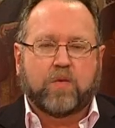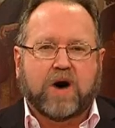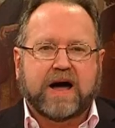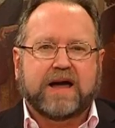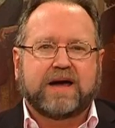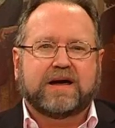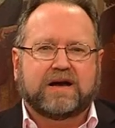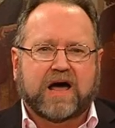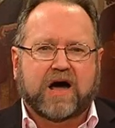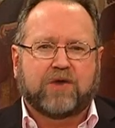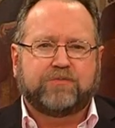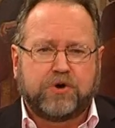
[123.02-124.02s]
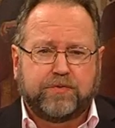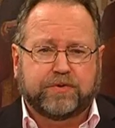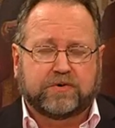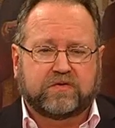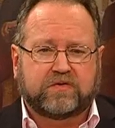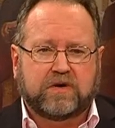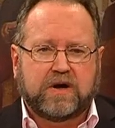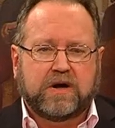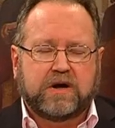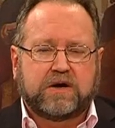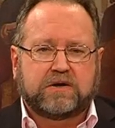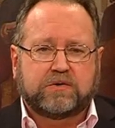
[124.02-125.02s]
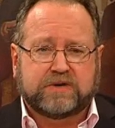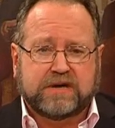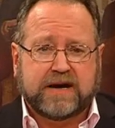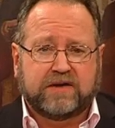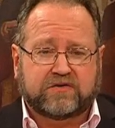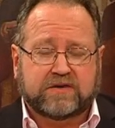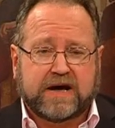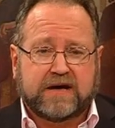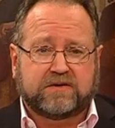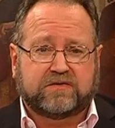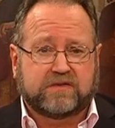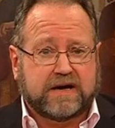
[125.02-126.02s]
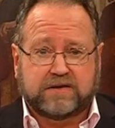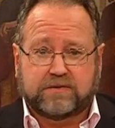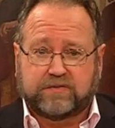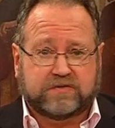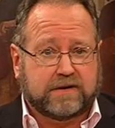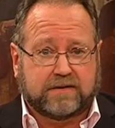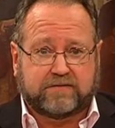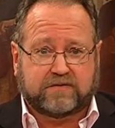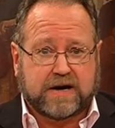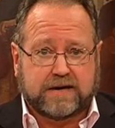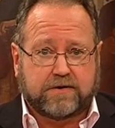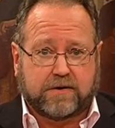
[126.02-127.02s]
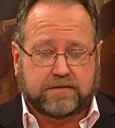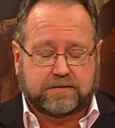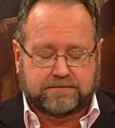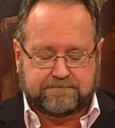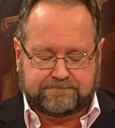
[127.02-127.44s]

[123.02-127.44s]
Why allow pupils to attain standards they themselves cannot?